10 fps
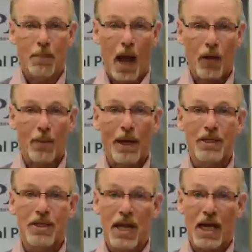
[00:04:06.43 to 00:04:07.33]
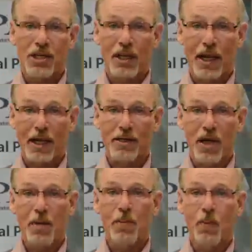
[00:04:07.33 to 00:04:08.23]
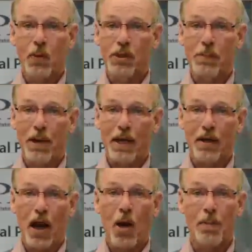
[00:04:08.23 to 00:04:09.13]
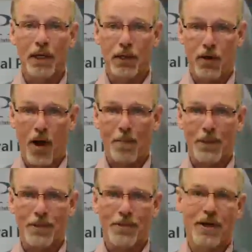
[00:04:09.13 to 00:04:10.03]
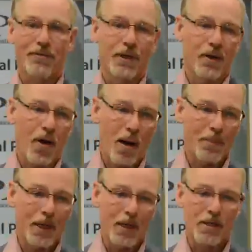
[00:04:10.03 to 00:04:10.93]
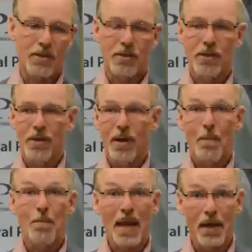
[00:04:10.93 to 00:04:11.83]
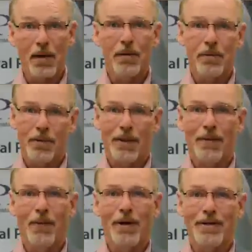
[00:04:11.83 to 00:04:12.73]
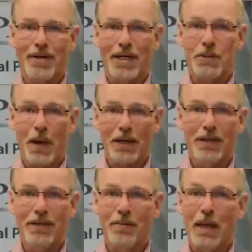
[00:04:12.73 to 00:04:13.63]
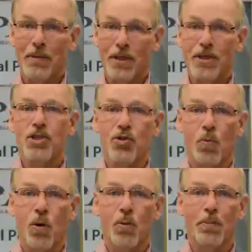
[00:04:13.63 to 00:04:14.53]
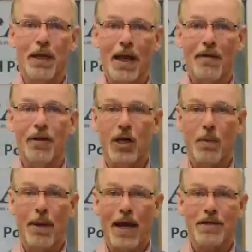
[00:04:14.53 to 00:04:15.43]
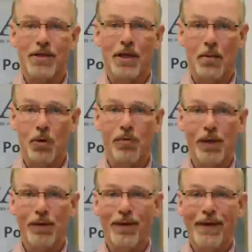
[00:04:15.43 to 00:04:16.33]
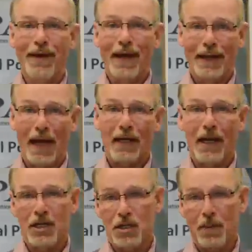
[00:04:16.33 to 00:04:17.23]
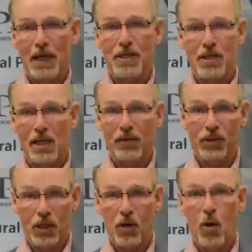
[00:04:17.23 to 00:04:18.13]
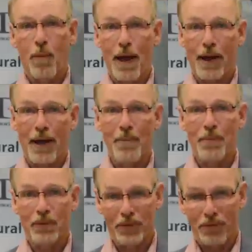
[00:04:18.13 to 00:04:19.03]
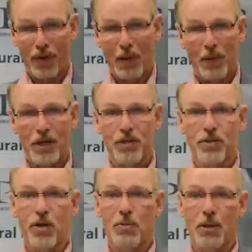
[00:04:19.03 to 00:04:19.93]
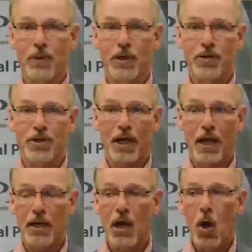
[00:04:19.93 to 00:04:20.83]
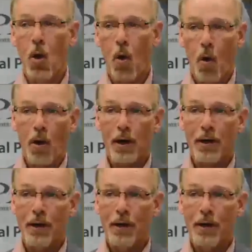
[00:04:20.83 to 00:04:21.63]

How the basis actually ends up will depend on how big the crop is. If the crop is bigger than what's expected, maybe the system won't have the capacity to move it. In that case, the basis levels go back up. Farm prices could be reduced again. Or